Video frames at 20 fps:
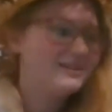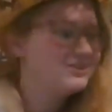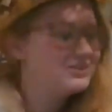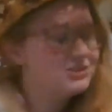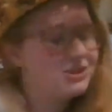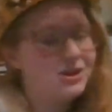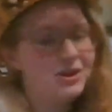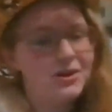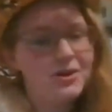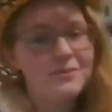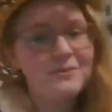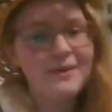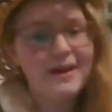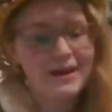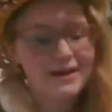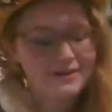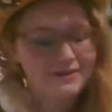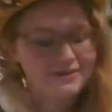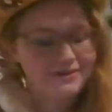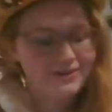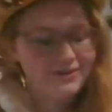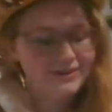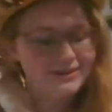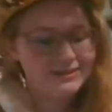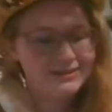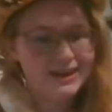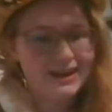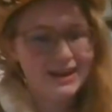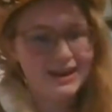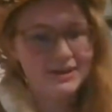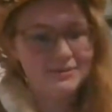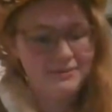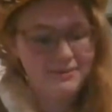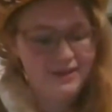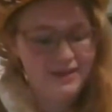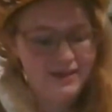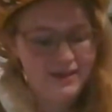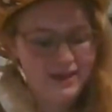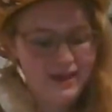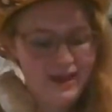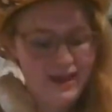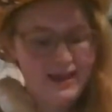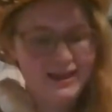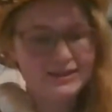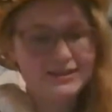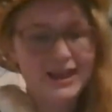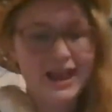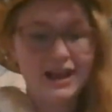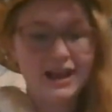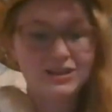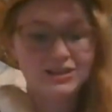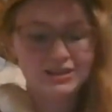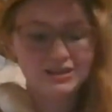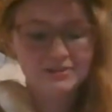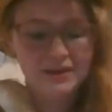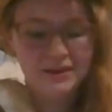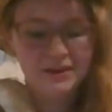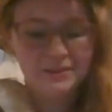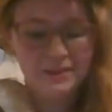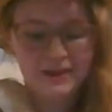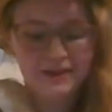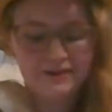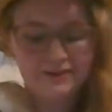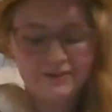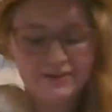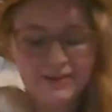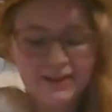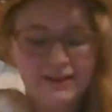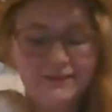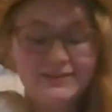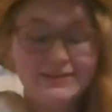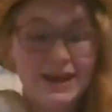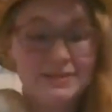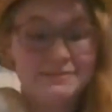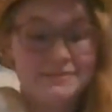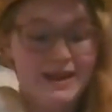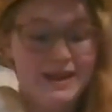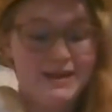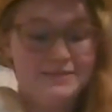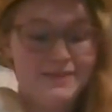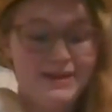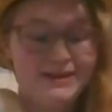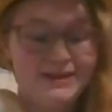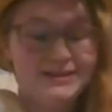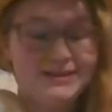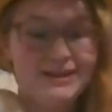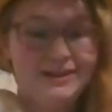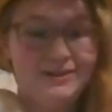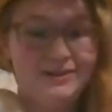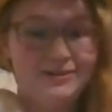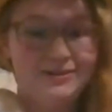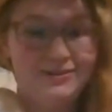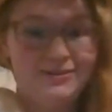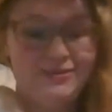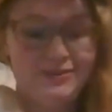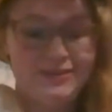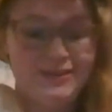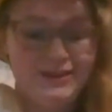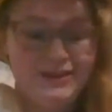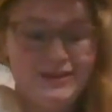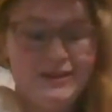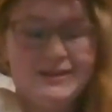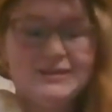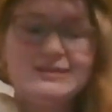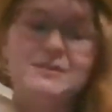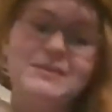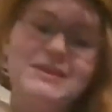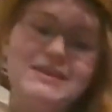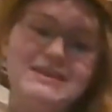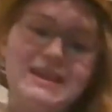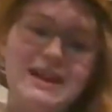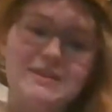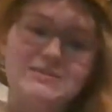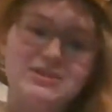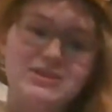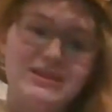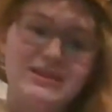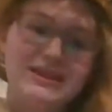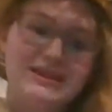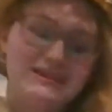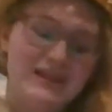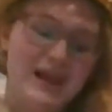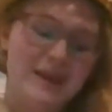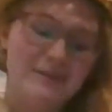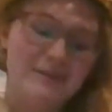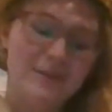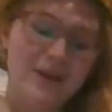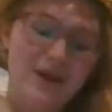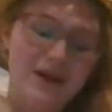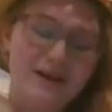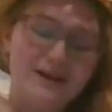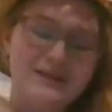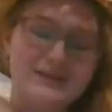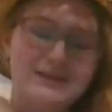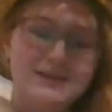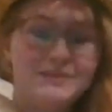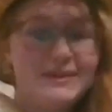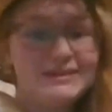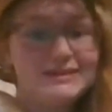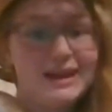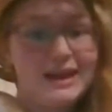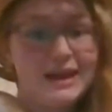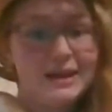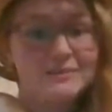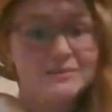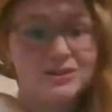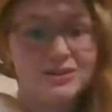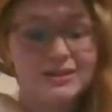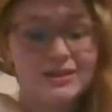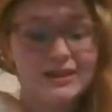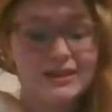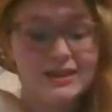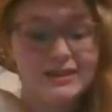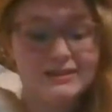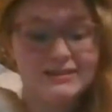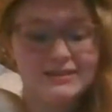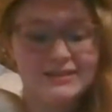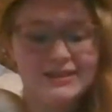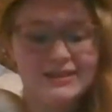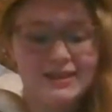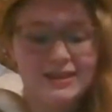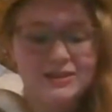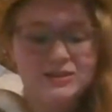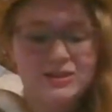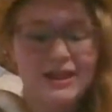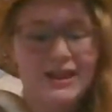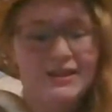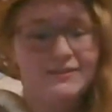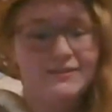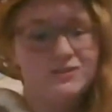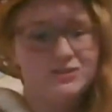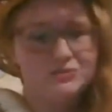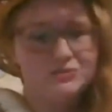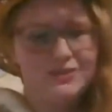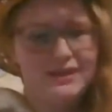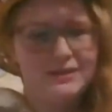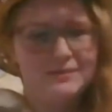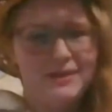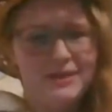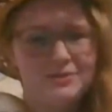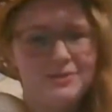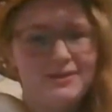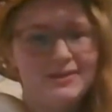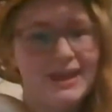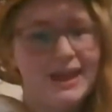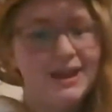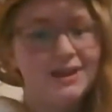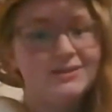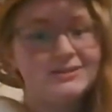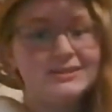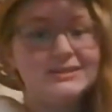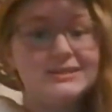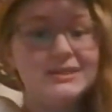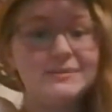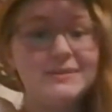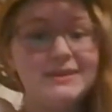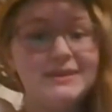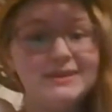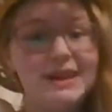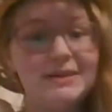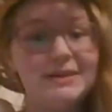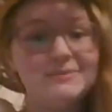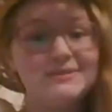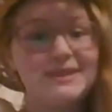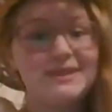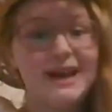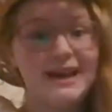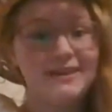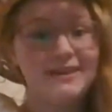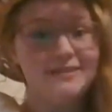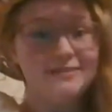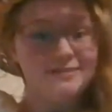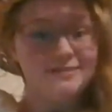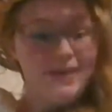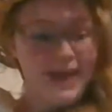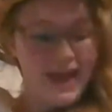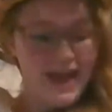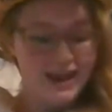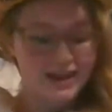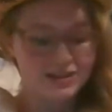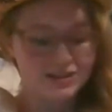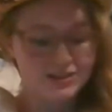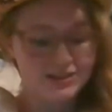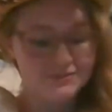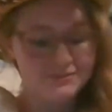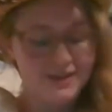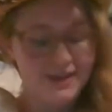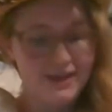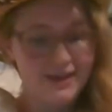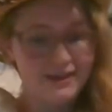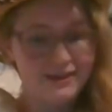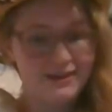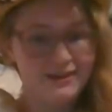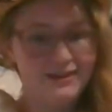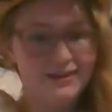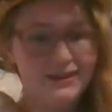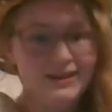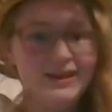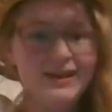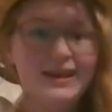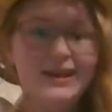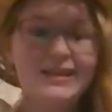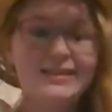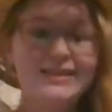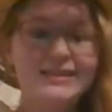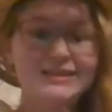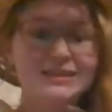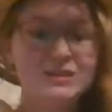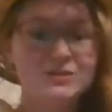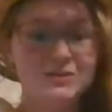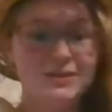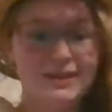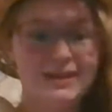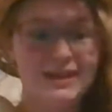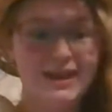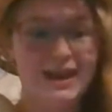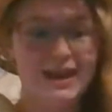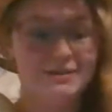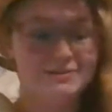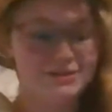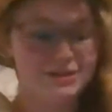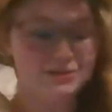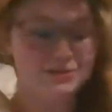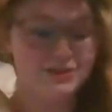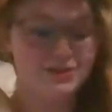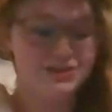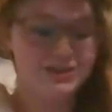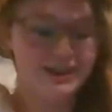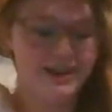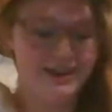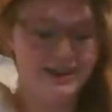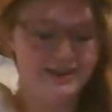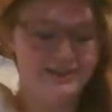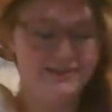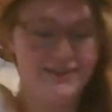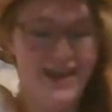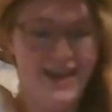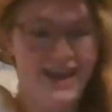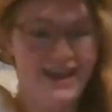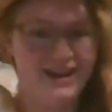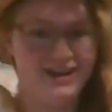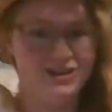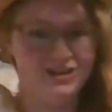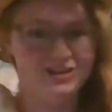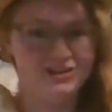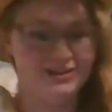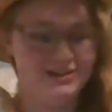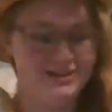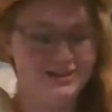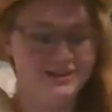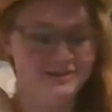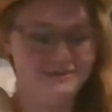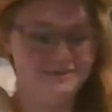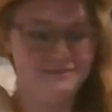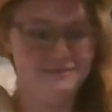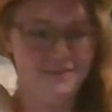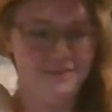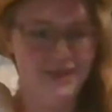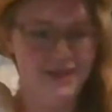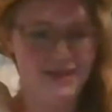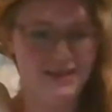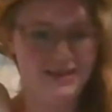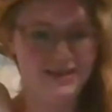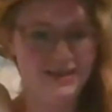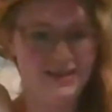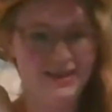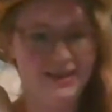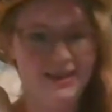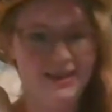So my first item is actually going to be a pair of gloves I made myself. Some of these items are things I bought. Some of these items are things I have just randomly around the house. And some of these items I've actually made. And this is one of the items in which I have actually made.